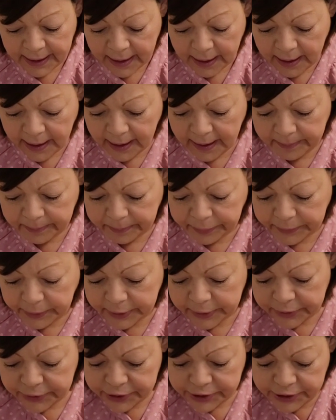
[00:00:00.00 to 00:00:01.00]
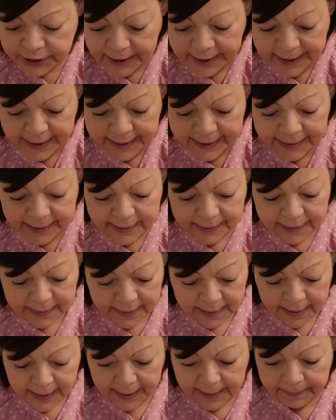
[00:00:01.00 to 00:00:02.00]
a blue sheet,
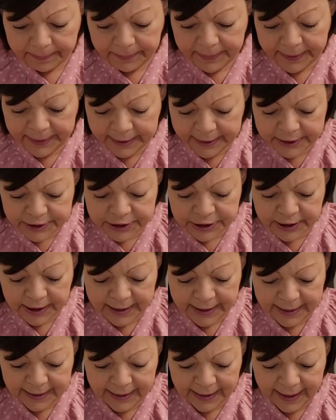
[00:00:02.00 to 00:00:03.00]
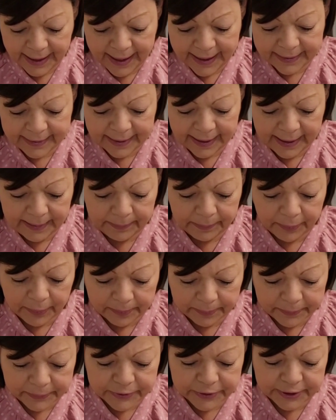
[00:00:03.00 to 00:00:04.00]
a pink sheet, and a
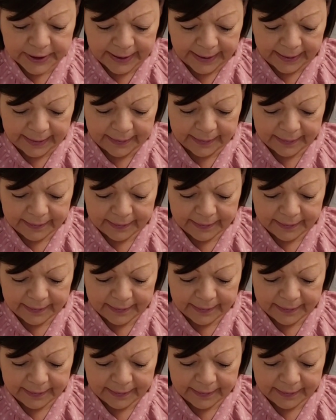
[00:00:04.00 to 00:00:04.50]
purple sheet.